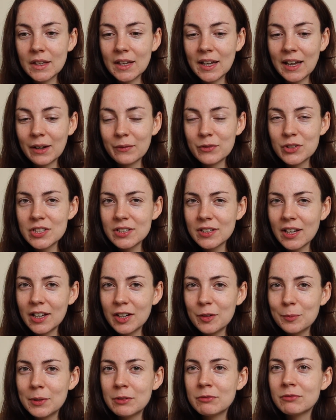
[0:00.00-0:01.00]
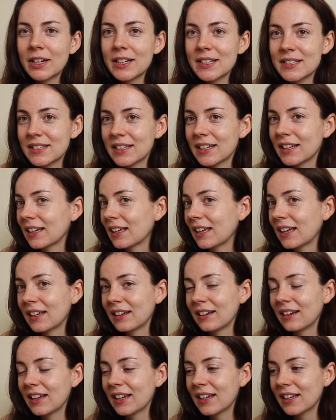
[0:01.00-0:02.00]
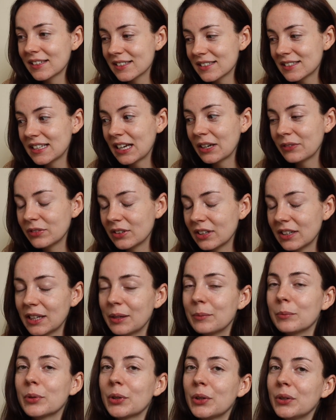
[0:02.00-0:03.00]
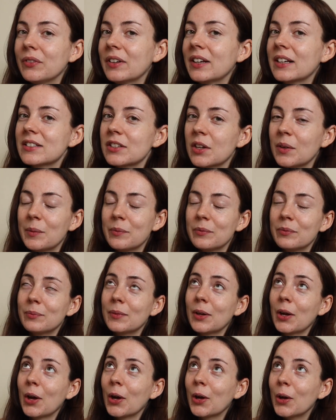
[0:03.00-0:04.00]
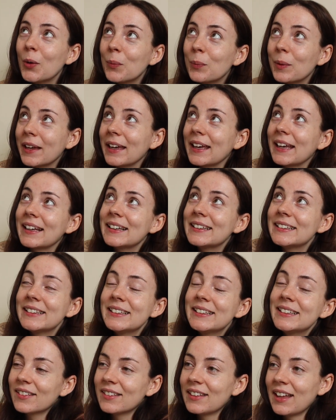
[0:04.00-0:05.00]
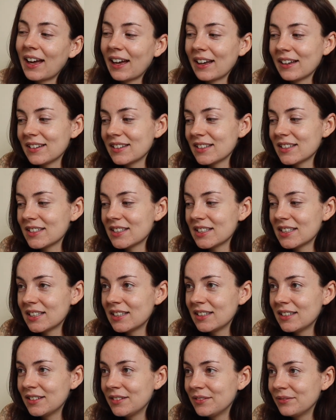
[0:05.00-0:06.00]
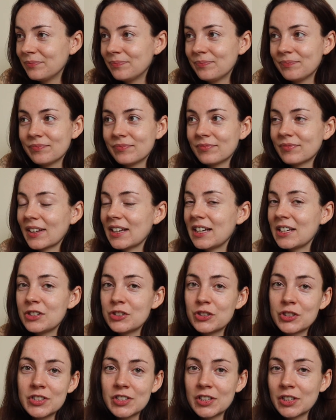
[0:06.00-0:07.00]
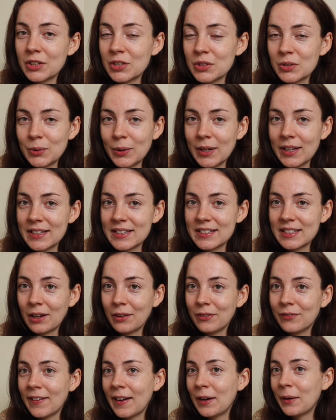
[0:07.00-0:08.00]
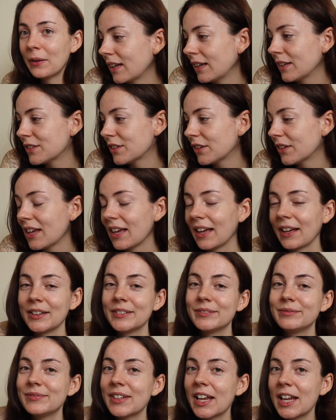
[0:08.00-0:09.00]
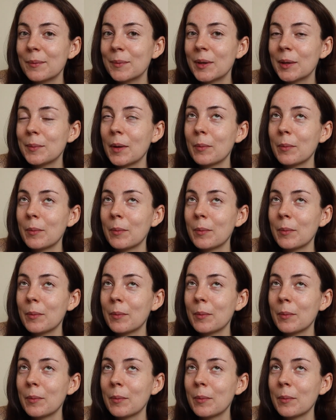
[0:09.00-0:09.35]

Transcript: and I've just kind of been resting, and it's definitely improving. So I'm hoping that it's just gonna sort itself out. So yeah, Nate made